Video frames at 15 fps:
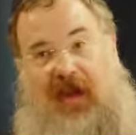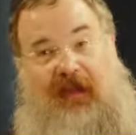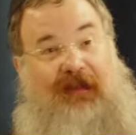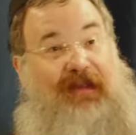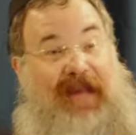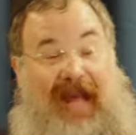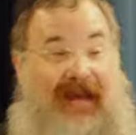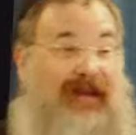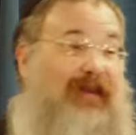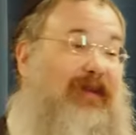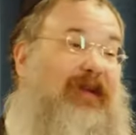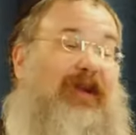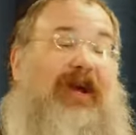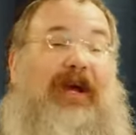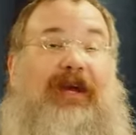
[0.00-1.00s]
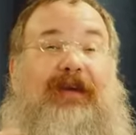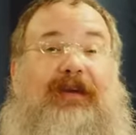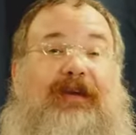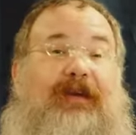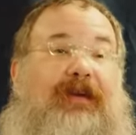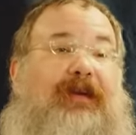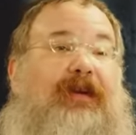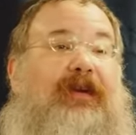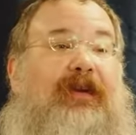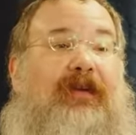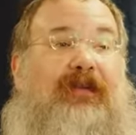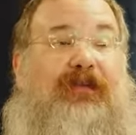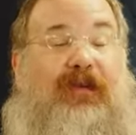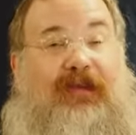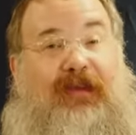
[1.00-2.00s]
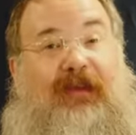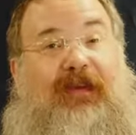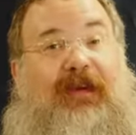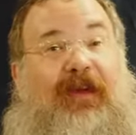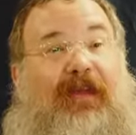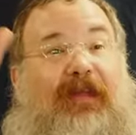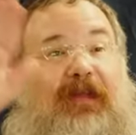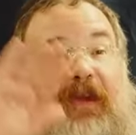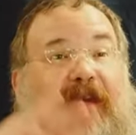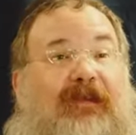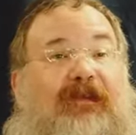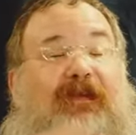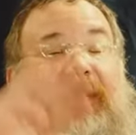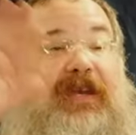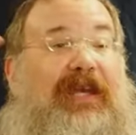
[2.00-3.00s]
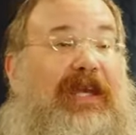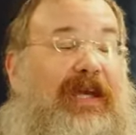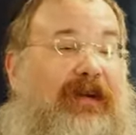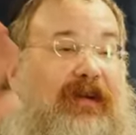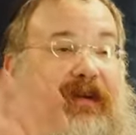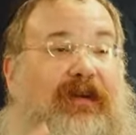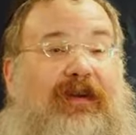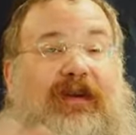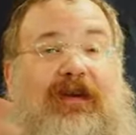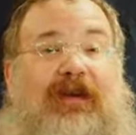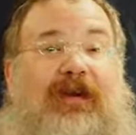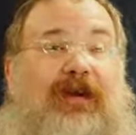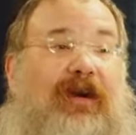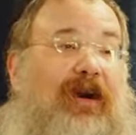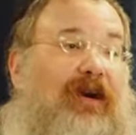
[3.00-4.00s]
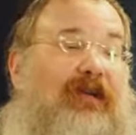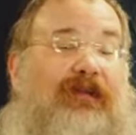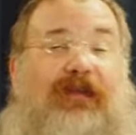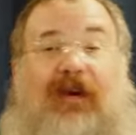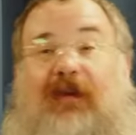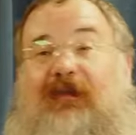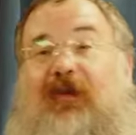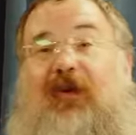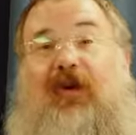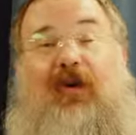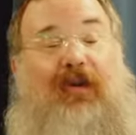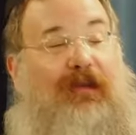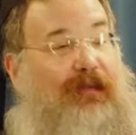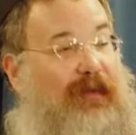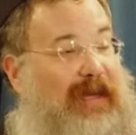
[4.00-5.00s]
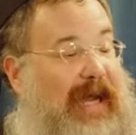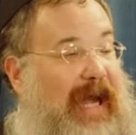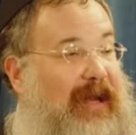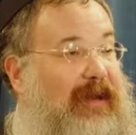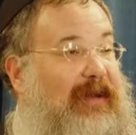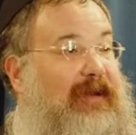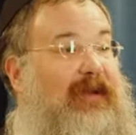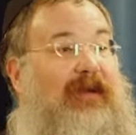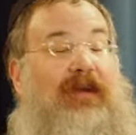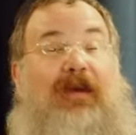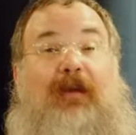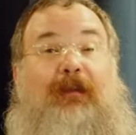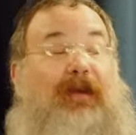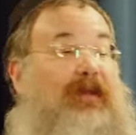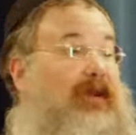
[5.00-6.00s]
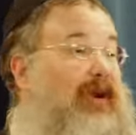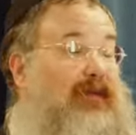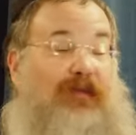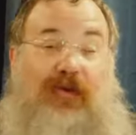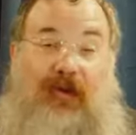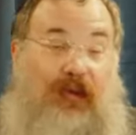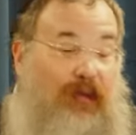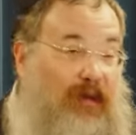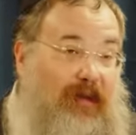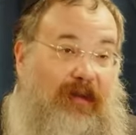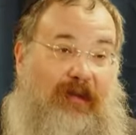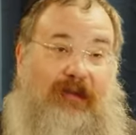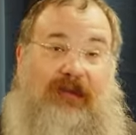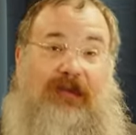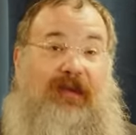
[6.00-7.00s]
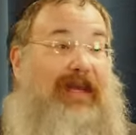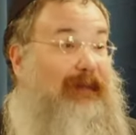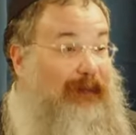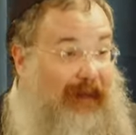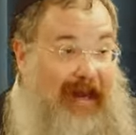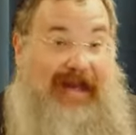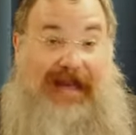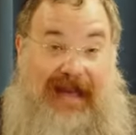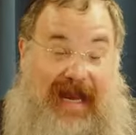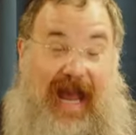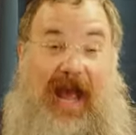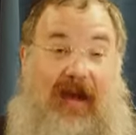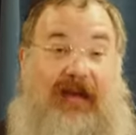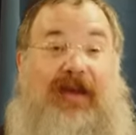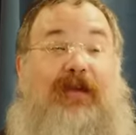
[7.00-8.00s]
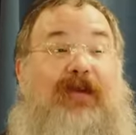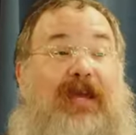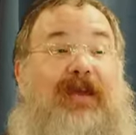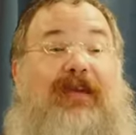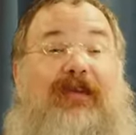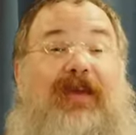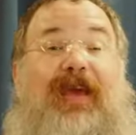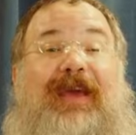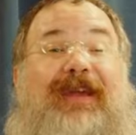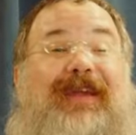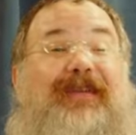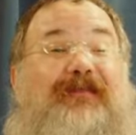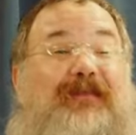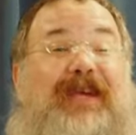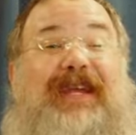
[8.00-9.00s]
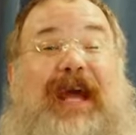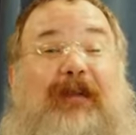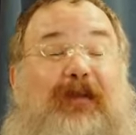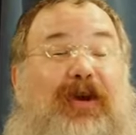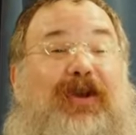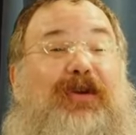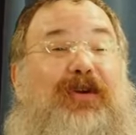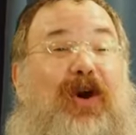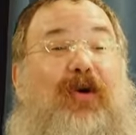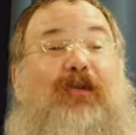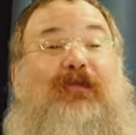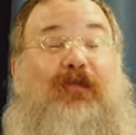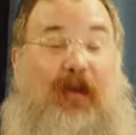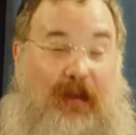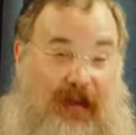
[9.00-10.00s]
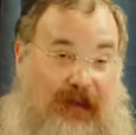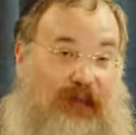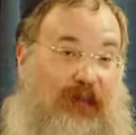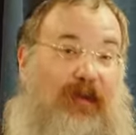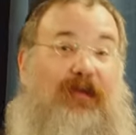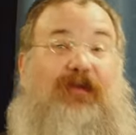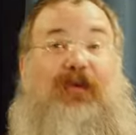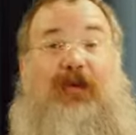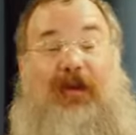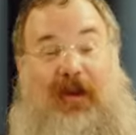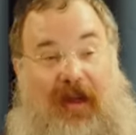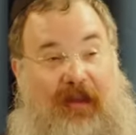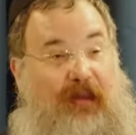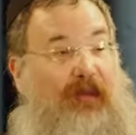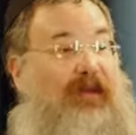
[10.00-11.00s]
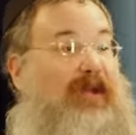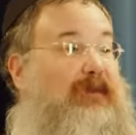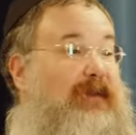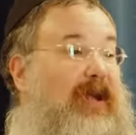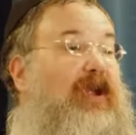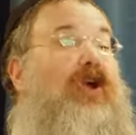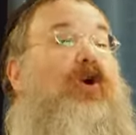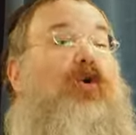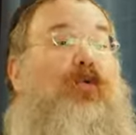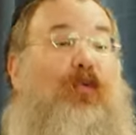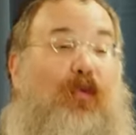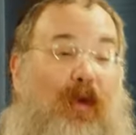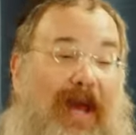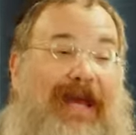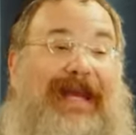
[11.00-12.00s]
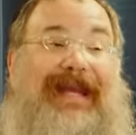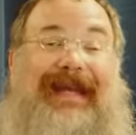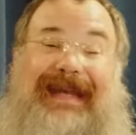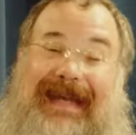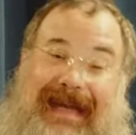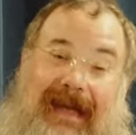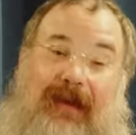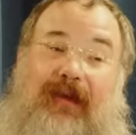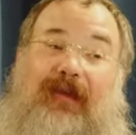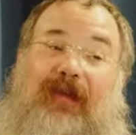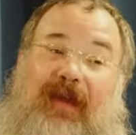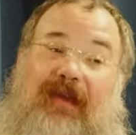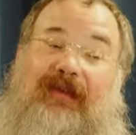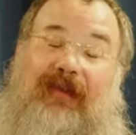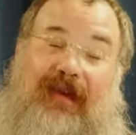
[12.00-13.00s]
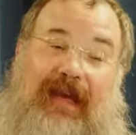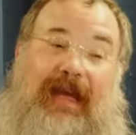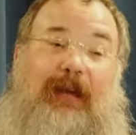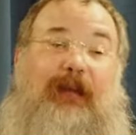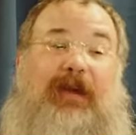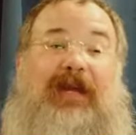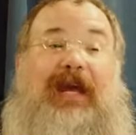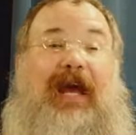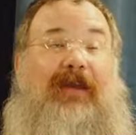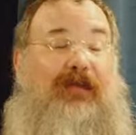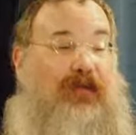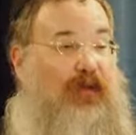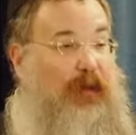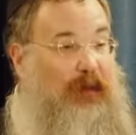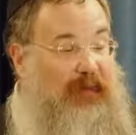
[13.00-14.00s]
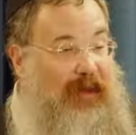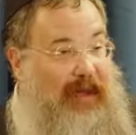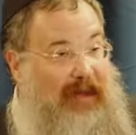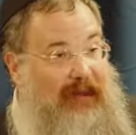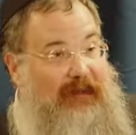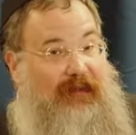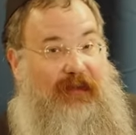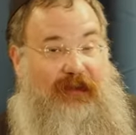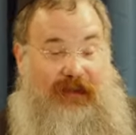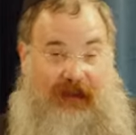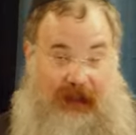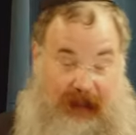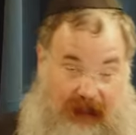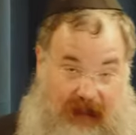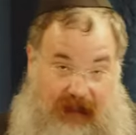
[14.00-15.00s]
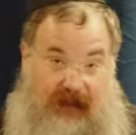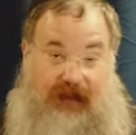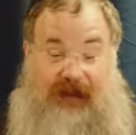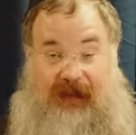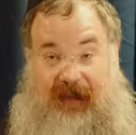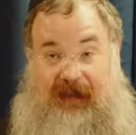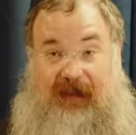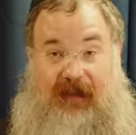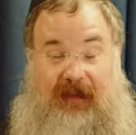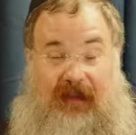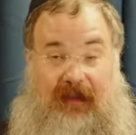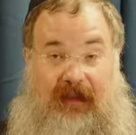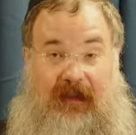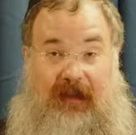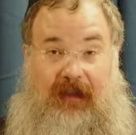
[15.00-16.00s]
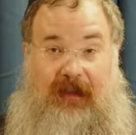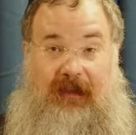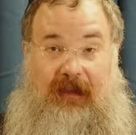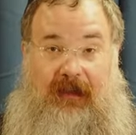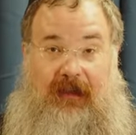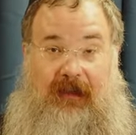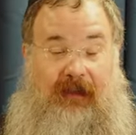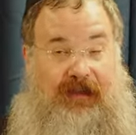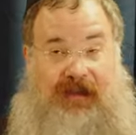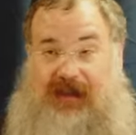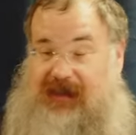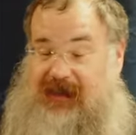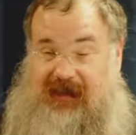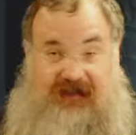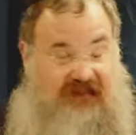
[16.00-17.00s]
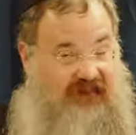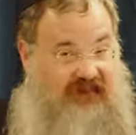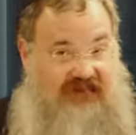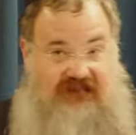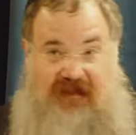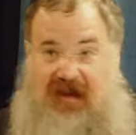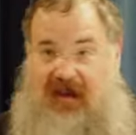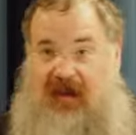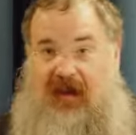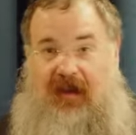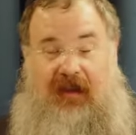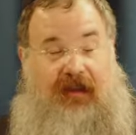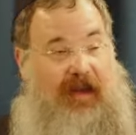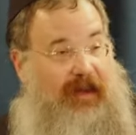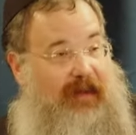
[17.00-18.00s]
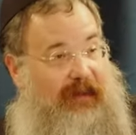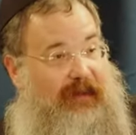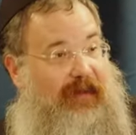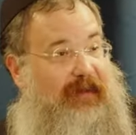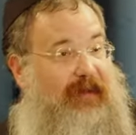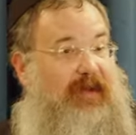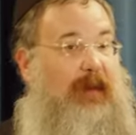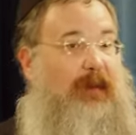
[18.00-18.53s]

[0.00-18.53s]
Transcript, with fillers: It's the end of the line. It's just a very thin veneer of, of all of reality. But there are two worlds. Right now, he, he, didn't, he didn't mean I'm going to go from this world to another world. He meant right now things are happening on two planes. There's the, there's the physical, which is, like I said, the